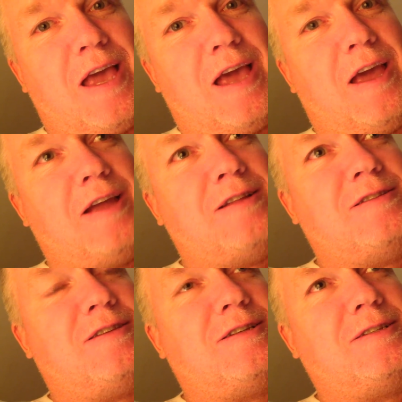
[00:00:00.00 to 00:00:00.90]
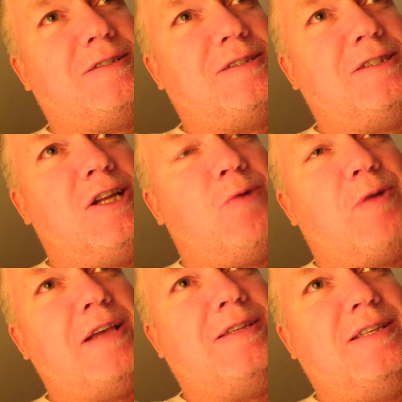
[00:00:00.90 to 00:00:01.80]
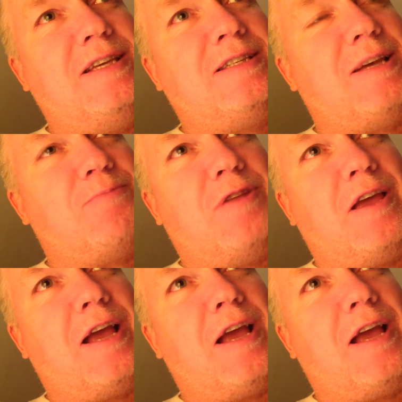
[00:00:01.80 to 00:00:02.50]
And when I see something,